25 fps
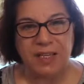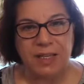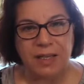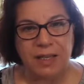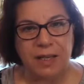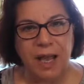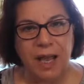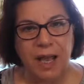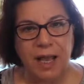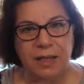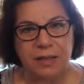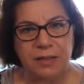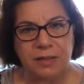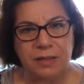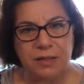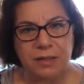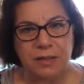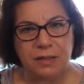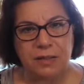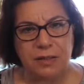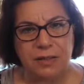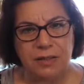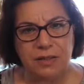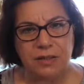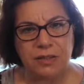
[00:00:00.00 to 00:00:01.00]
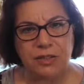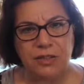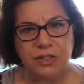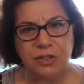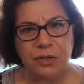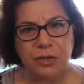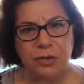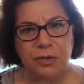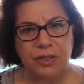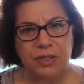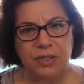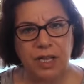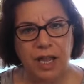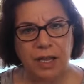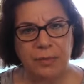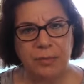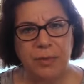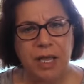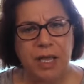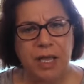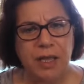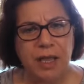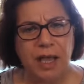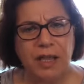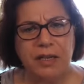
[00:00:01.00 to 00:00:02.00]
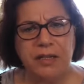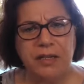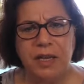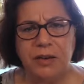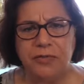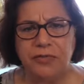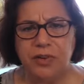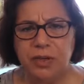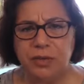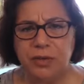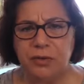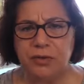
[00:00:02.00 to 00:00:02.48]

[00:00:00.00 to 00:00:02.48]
relax this is your time i never